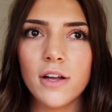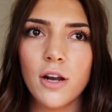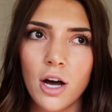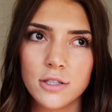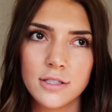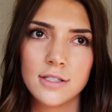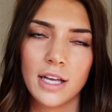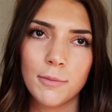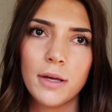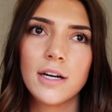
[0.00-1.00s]
and not just
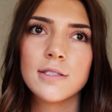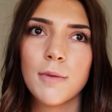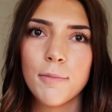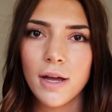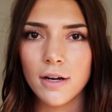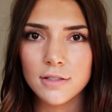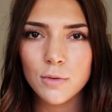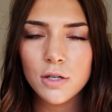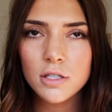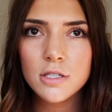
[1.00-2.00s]
like because my parents
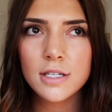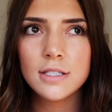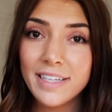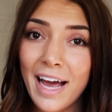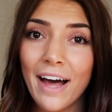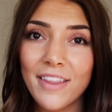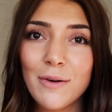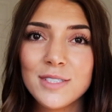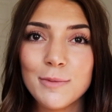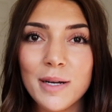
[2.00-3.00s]
were Christian. Yeah,
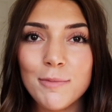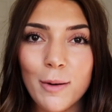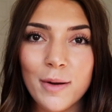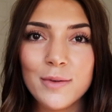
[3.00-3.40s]
that was a big moment.